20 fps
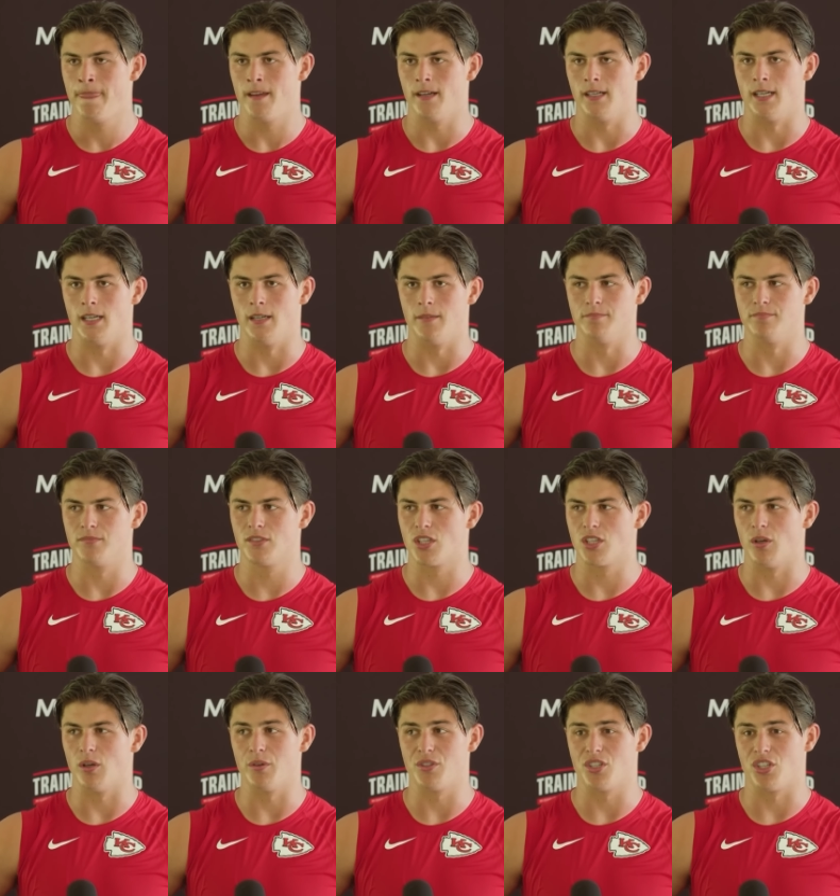Um,
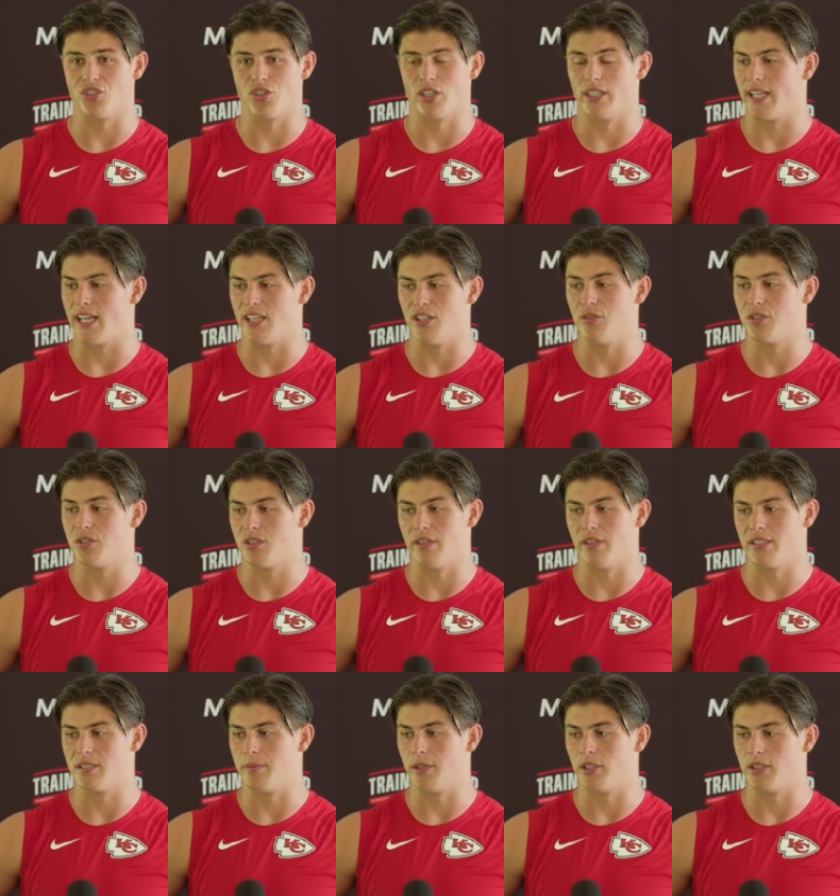so I was just trying to get used to it,
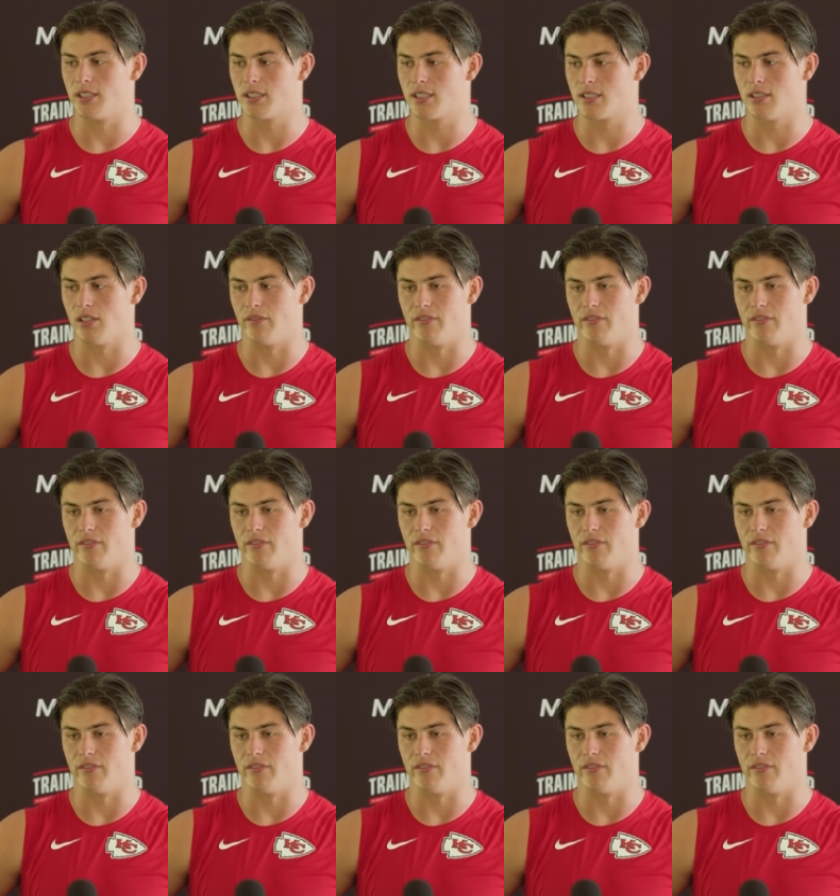to be honest.